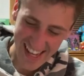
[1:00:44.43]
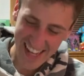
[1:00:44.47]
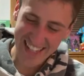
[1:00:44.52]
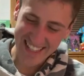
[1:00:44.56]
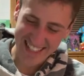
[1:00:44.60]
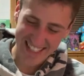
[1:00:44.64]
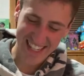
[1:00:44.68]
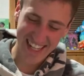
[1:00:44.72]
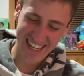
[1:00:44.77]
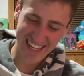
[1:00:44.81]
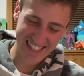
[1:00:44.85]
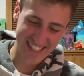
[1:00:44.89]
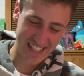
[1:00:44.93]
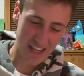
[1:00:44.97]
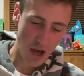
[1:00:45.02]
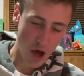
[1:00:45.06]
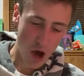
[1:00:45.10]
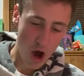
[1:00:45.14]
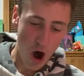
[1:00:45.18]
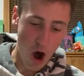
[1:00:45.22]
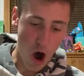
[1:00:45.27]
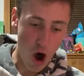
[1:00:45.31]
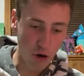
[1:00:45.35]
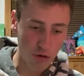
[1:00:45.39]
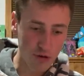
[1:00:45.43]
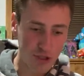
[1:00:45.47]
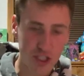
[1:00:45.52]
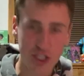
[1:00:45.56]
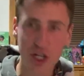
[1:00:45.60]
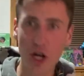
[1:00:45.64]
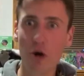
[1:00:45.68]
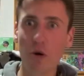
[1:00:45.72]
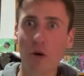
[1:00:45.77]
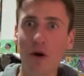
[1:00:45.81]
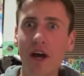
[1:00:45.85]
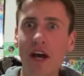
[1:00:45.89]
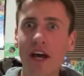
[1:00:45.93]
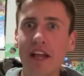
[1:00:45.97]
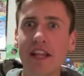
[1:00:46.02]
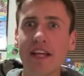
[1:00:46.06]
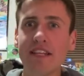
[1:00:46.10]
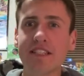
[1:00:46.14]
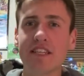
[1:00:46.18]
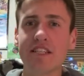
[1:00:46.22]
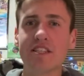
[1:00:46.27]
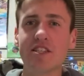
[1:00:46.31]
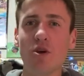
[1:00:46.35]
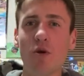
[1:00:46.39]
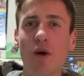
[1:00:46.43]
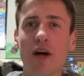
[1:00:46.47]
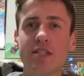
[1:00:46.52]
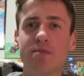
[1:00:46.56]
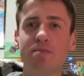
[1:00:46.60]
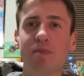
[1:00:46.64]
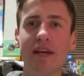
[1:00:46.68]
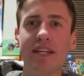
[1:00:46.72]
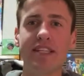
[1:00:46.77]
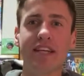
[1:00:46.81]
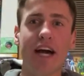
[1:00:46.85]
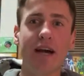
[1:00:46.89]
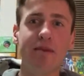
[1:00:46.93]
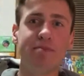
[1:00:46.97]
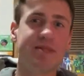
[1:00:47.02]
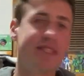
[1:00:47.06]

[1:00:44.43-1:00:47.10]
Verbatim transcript: it's gonna. Oh shoot! This is USB Type